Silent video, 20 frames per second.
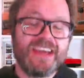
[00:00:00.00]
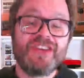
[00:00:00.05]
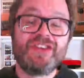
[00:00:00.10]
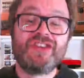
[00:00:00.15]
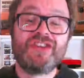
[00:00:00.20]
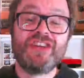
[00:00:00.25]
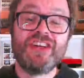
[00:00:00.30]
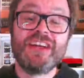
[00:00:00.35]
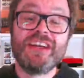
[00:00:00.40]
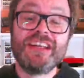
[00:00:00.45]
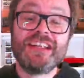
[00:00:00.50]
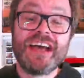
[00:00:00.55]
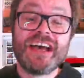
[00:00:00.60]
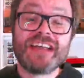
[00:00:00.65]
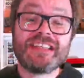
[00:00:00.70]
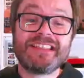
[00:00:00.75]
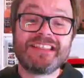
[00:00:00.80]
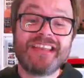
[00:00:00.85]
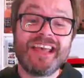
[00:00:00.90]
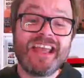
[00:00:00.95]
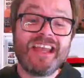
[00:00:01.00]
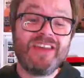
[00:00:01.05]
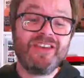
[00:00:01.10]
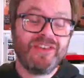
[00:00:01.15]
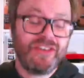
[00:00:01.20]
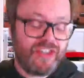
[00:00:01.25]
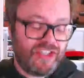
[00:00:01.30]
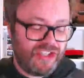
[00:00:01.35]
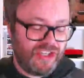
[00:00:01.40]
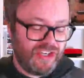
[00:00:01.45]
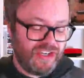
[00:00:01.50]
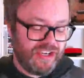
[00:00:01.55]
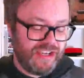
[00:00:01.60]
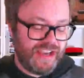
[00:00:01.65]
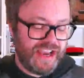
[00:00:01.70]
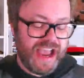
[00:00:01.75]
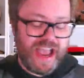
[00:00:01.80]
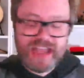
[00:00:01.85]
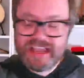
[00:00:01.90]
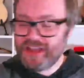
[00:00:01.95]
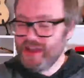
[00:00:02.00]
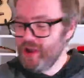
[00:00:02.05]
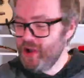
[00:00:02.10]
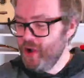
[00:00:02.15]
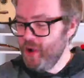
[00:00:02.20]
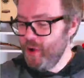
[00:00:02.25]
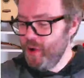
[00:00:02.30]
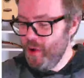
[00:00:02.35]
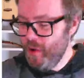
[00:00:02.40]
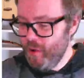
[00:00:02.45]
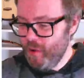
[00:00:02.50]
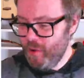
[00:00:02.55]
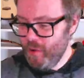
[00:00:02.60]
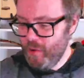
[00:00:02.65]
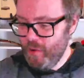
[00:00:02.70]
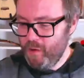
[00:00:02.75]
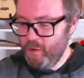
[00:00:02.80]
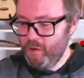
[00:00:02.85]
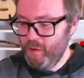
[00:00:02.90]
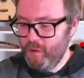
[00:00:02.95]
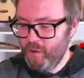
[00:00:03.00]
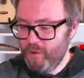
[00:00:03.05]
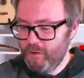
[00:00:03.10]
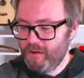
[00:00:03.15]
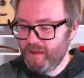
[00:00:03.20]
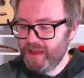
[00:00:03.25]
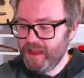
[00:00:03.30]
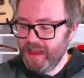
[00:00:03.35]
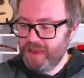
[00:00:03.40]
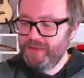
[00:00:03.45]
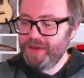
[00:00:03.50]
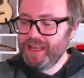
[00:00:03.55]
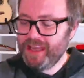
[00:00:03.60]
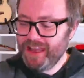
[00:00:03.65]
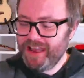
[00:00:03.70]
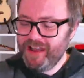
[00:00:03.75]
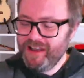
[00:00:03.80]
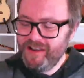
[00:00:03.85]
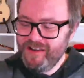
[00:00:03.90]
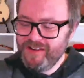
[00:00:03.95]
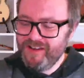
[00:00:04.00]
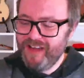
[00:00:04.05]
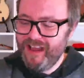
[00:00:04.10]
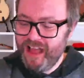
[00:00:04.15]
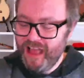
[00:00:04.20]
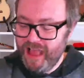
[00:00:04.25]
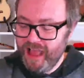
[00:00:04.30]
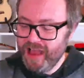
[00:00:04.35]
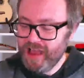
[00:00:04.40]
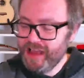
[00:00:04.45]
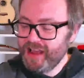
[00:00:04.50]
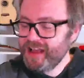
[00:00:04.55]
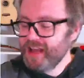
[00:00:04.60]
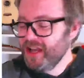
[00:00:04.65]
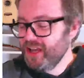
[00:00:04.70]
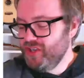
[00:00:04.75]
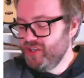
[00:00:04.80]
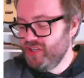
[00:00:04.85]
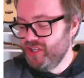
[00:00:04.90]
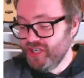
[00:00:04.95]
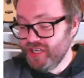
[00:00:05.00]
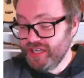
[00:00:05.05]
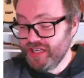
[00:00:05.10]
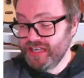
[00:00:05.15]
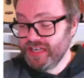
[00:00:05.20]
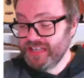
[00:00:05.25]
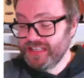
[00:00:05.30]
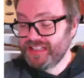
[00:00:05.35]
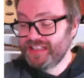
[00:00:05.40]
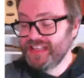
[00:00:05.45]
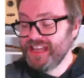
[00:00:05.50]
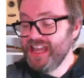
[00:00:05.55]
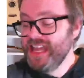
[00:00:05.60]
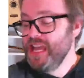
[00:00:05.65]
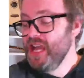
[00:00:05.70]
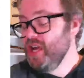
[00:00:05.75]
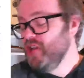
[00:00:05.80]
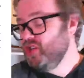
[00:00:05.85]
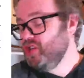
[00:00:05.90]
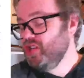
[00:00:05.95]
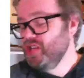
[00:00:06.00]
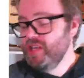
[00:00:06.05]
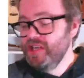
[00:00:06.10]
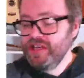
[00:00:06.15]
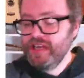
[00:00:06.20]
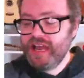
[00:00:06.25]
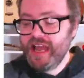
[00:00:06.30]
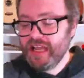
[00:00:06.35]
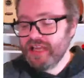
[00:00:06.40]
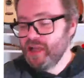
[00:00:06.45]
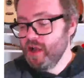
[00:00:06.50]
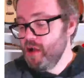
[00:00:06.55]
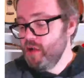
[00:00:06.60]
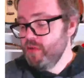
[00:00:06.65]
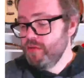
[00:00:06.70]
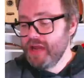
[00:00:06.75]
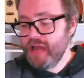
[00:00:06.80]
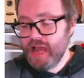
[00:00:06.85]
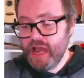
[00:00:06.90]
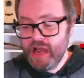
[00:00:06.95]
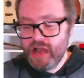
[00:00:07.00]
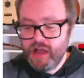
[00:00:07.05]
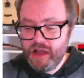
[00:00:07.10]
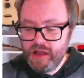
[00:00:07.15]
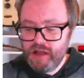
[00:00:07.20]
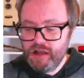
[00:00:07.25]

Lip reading: should I stay or should I go? Here we go. Should I stay or should I go now?